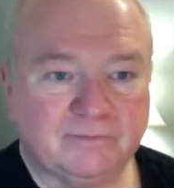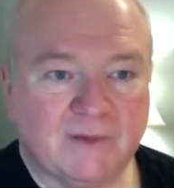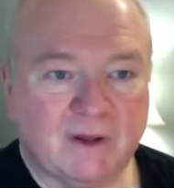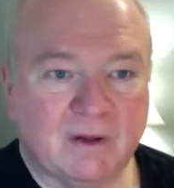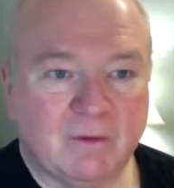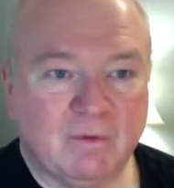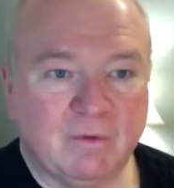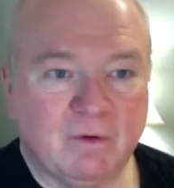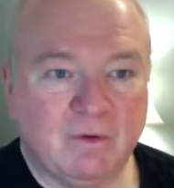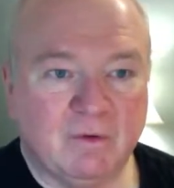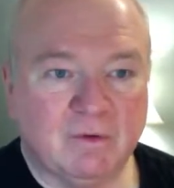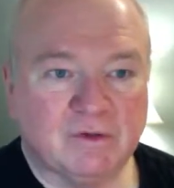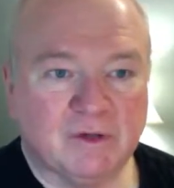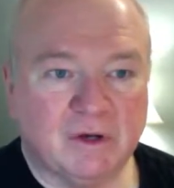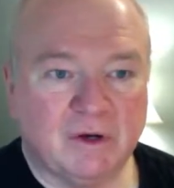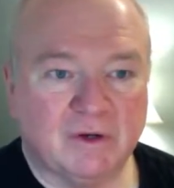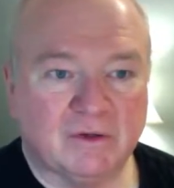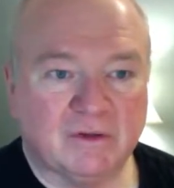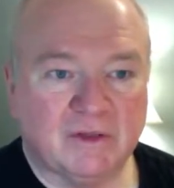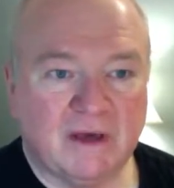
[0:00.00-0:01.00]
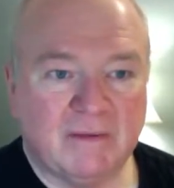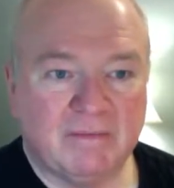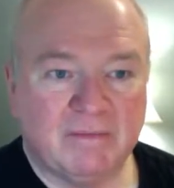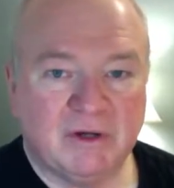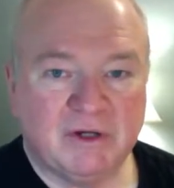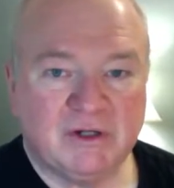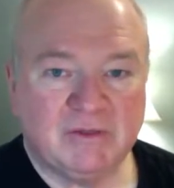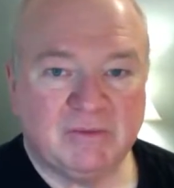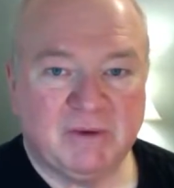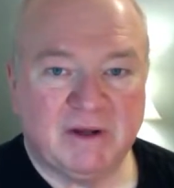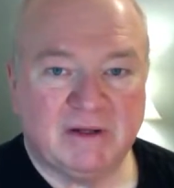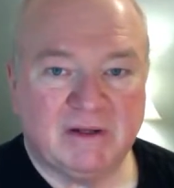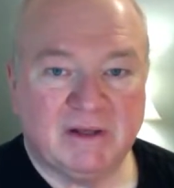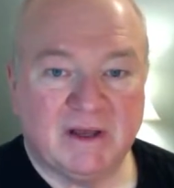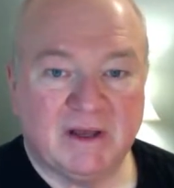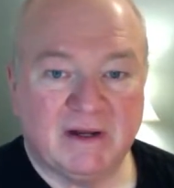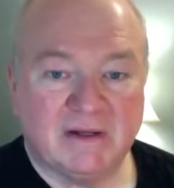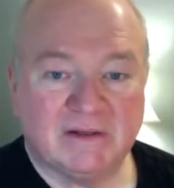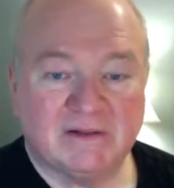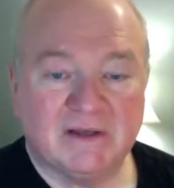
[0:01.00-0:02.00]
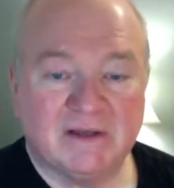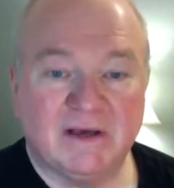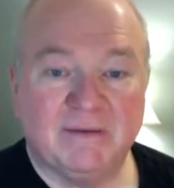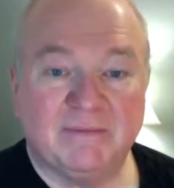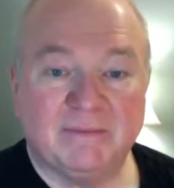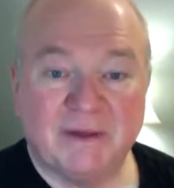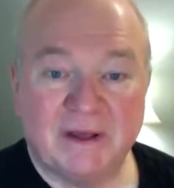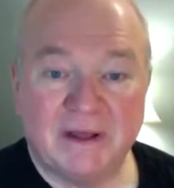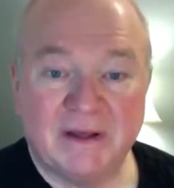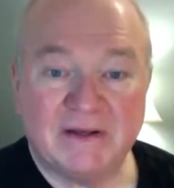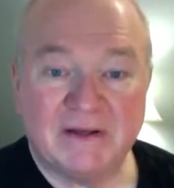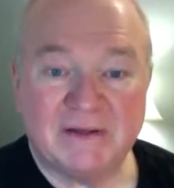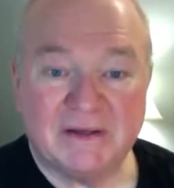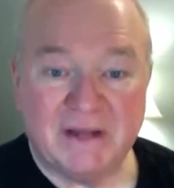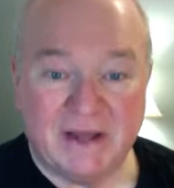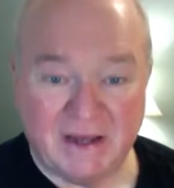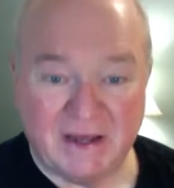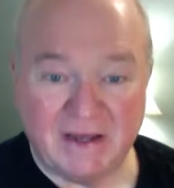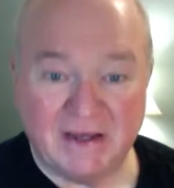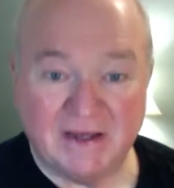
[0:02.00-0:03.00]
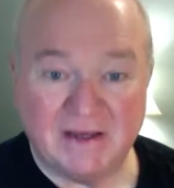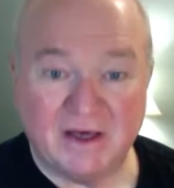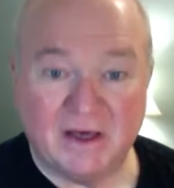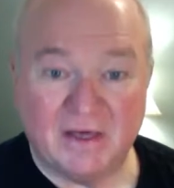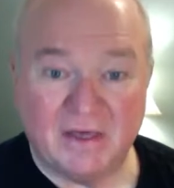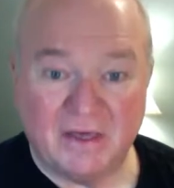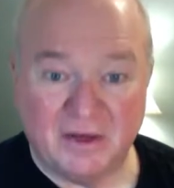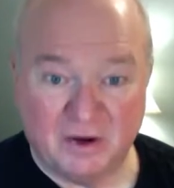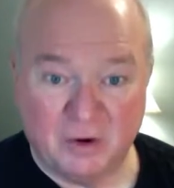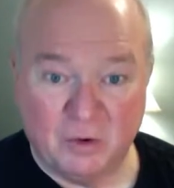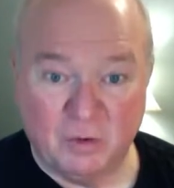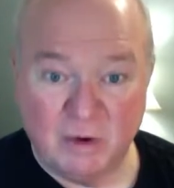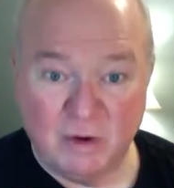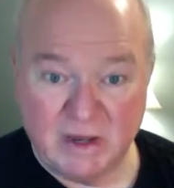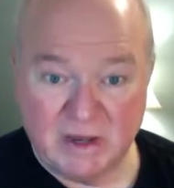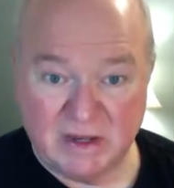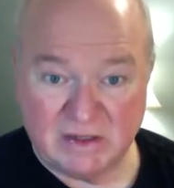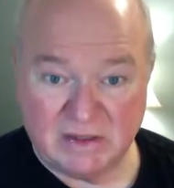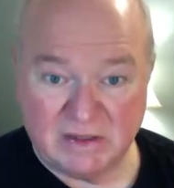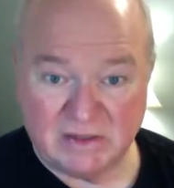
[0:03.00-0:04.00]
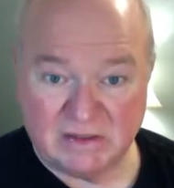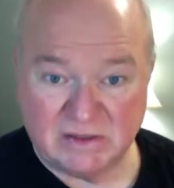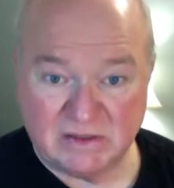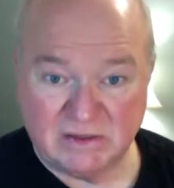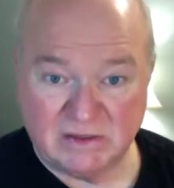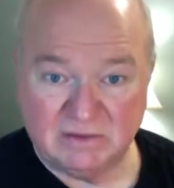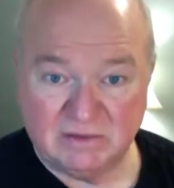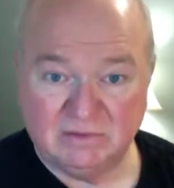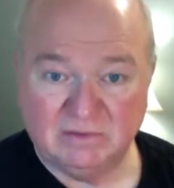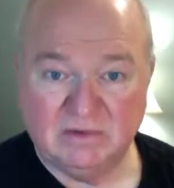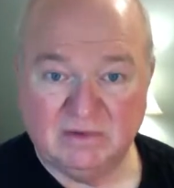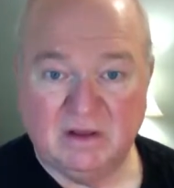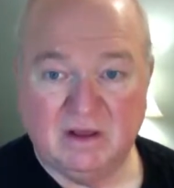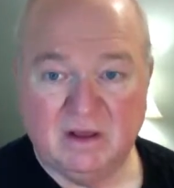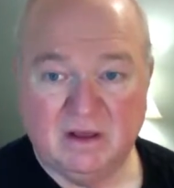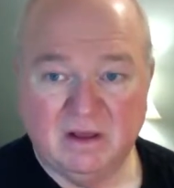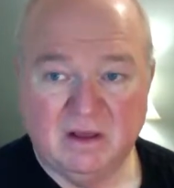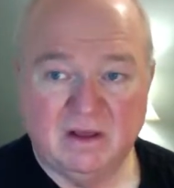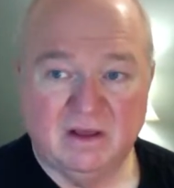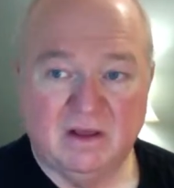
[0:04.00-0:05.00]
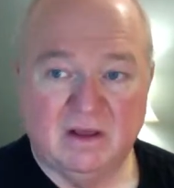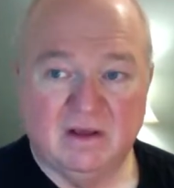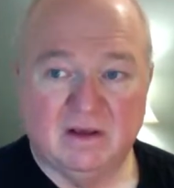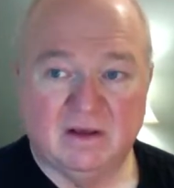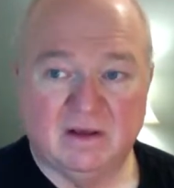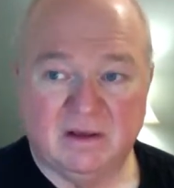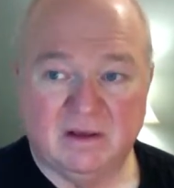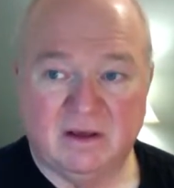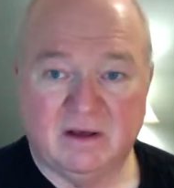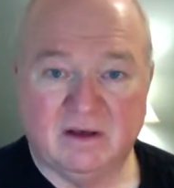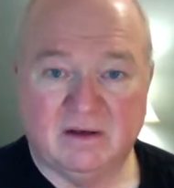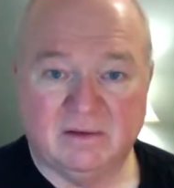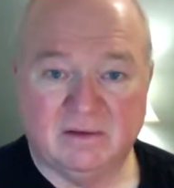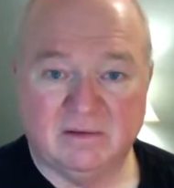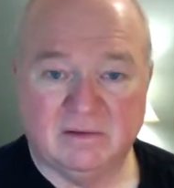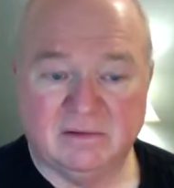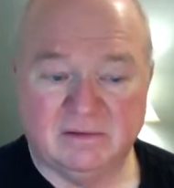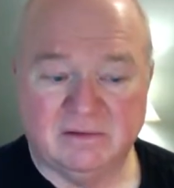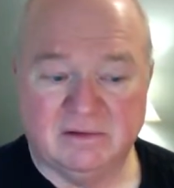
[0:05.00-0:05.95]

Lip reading: we won't talk that much about that except take the quiz. Yeah.